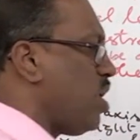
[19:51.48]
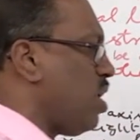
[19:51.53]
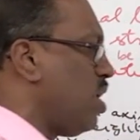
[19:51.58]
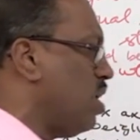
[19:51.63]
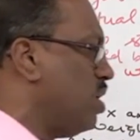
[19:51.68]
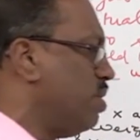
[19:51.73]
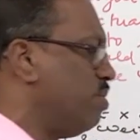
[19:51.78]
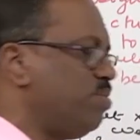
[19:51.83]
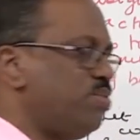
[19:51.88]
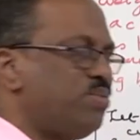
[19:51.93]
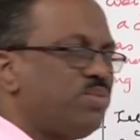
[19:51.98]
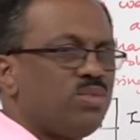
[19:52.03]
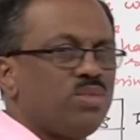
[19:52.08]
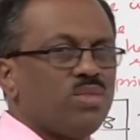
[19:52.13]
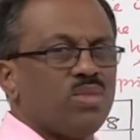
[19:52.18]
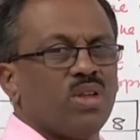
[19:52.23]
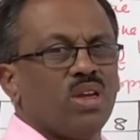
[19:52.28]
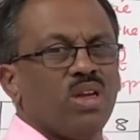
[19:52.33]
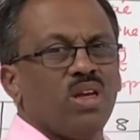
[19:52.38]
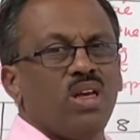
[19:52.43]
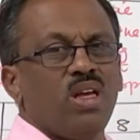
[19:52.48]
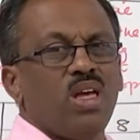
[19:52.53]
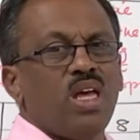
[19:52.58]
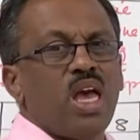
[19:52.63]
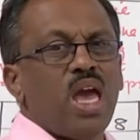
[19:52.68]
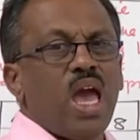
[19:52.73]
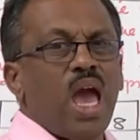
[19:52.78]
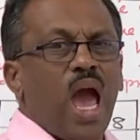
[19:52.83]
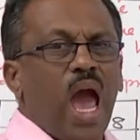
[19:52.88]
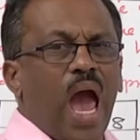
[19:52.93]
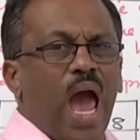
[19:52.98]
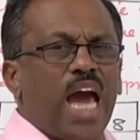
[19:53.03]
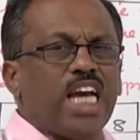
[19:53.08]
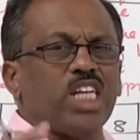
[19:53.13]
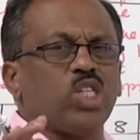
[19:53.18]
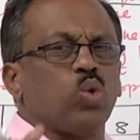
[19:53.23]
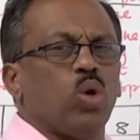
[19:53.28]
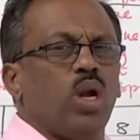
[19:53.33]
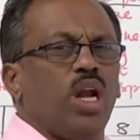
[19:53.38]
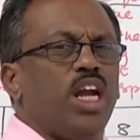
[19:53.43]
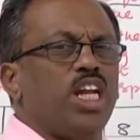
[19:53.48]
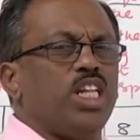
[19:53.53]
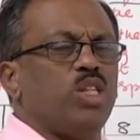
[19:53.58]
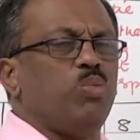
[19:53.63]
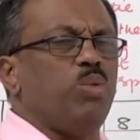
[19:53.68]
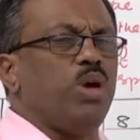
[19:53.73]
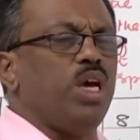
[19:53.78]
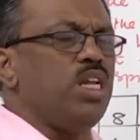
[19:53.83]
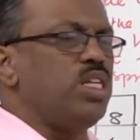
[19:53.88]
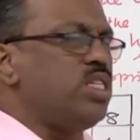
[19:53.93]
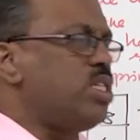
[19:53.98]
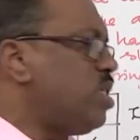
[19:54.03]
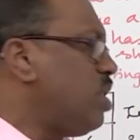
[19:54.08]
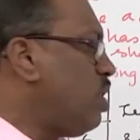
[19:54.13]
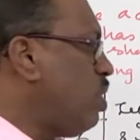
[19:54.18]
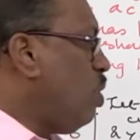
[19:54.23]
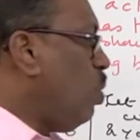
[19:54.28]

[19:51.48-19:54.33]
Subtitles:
here. Actual length means